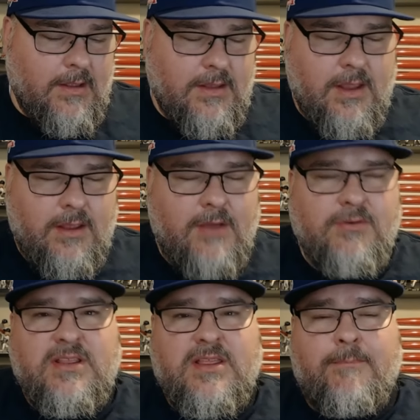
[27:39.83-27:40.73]
It
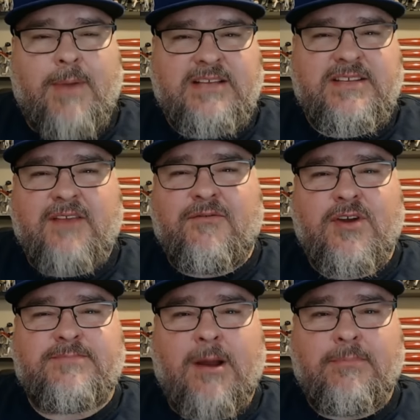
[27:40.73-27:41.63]
was the best thing for
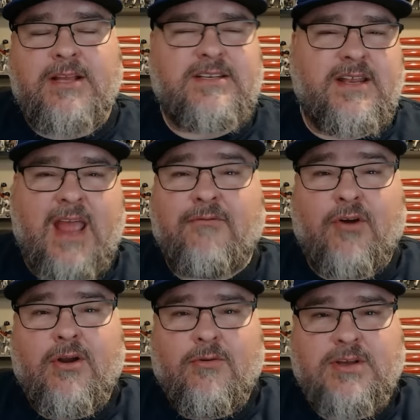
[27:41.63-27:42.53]
his publicity
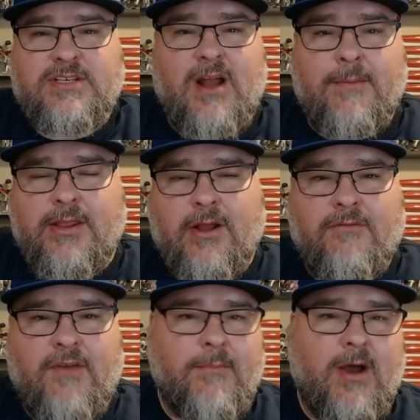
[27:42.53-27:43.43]
ever was to not be in the Hall
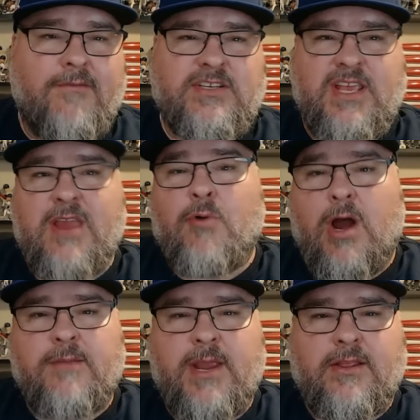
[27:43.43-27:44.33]
of Fame. Obviously, he
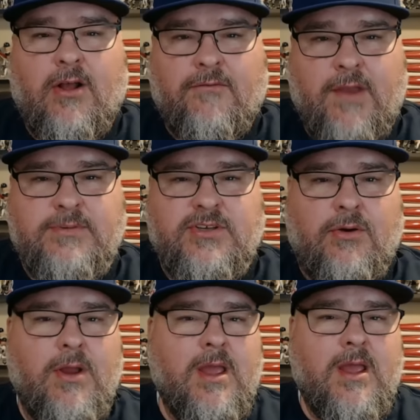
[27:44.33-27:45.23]
wanted to be in the Hall of Fame,
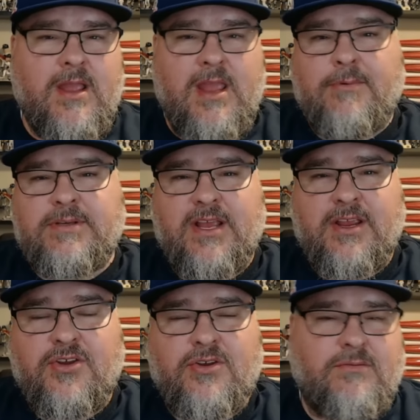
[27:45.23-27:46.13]
so it was a
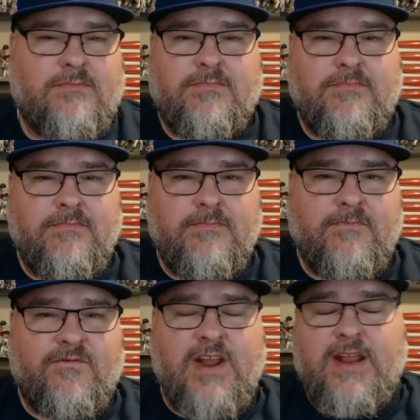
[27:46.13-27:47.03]

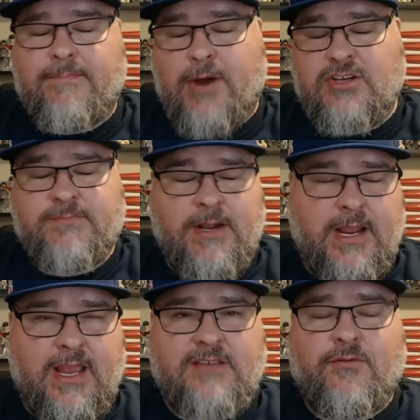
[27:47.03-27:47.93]
fitting punishment, I
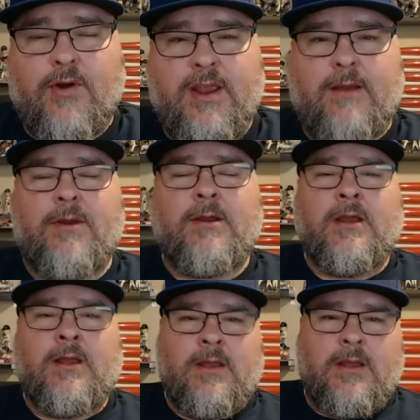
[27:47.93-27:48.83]
guess, for him.
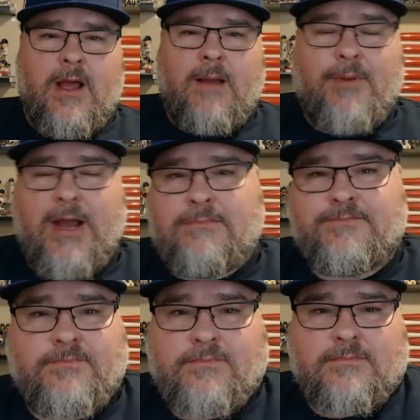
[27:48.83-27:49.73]
But
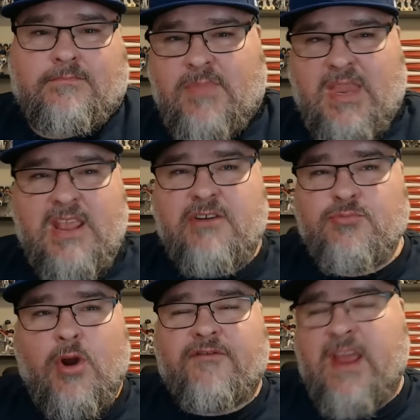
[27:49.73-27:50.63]
he was
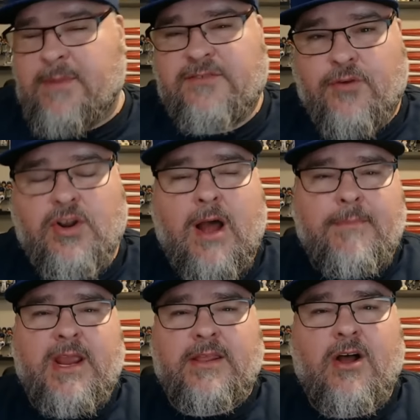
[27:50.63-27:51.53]
more famous for not
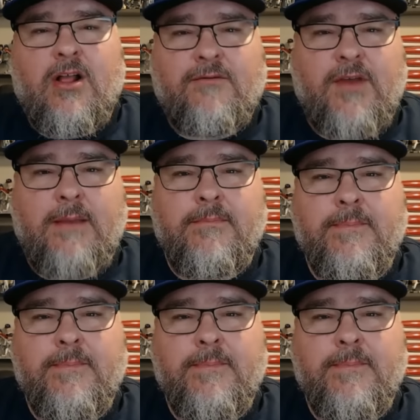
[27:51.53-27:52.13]
being in the Hall of Fame.